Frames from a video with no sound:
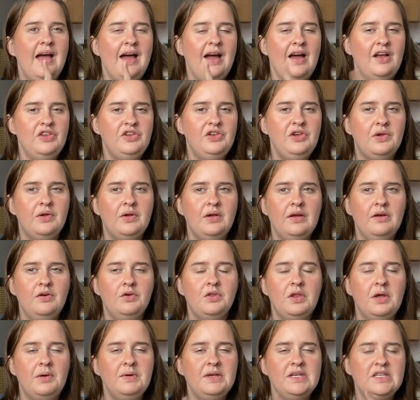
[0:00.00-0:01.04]
And you,
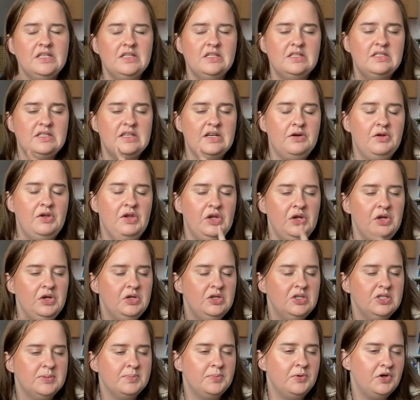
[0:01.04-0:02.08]
although it doesn't tell you
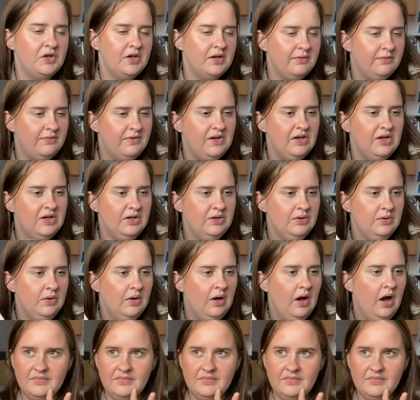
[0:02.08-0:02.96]
whose point of view,